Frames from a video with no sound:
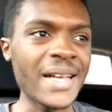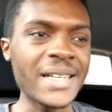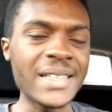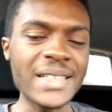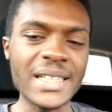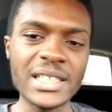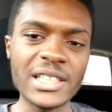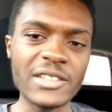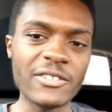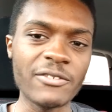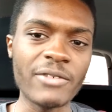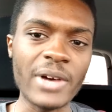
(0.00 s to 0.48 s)

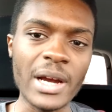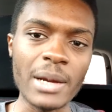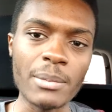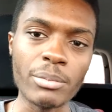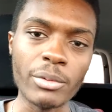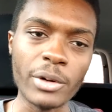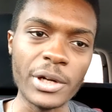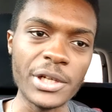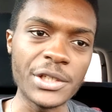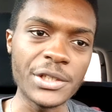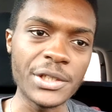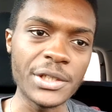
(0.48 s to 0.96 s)
excessive
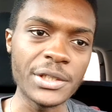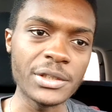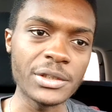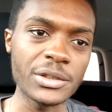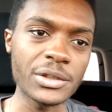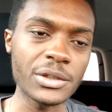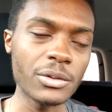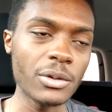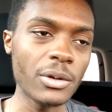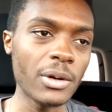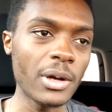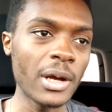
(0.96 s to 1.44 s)

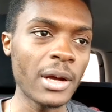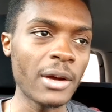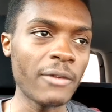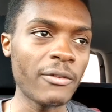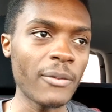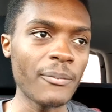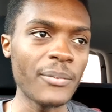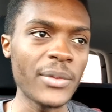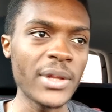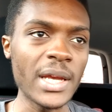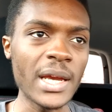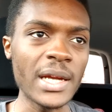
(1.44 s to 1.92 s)
vibrations
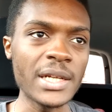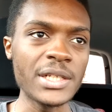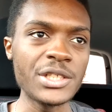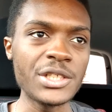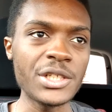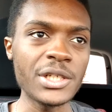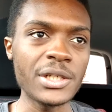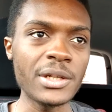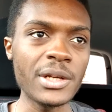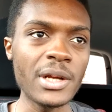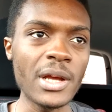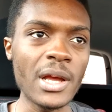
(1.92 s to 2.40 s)
from the
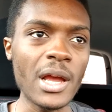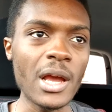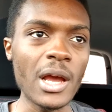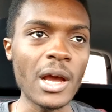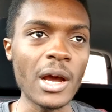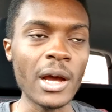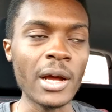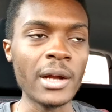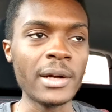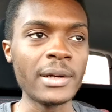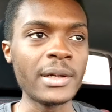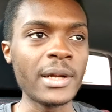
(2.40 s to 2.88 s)
engine,
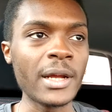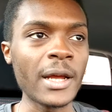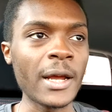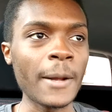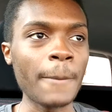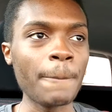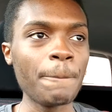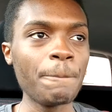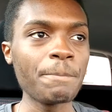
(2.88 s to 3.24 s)
and